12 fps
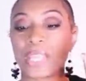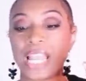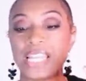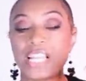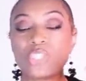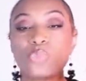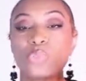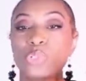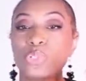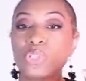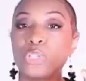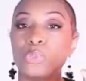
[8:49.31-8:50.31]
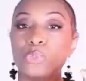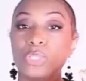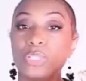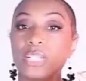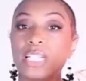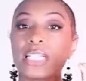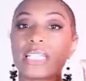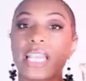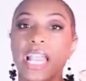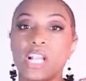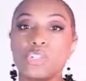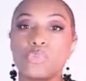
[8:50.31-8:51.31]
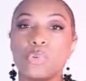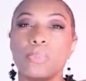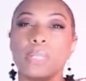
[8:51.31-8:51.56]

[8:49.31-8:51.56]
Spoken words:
And that's a real cute look. It's casual,